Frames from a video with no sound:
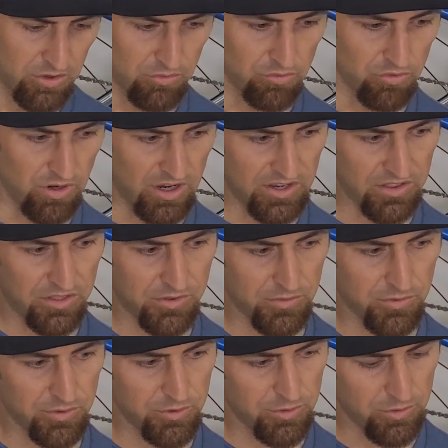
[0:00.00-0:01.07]
run
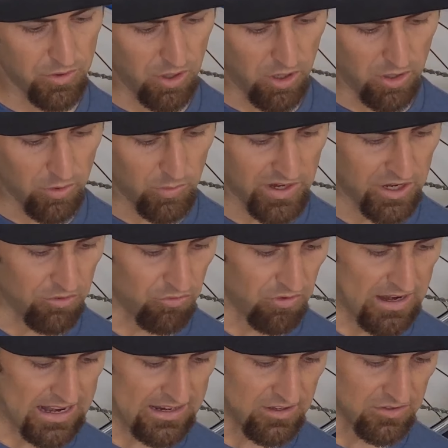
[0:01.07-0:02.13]
through all the way
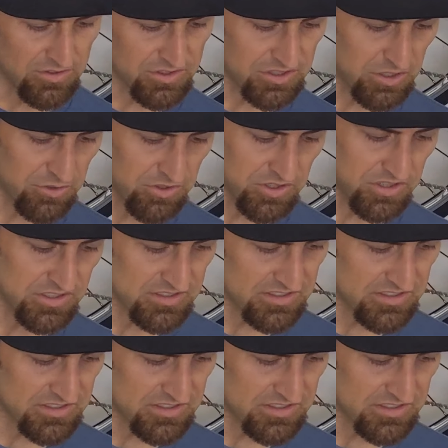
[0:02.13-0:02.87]
around, so you can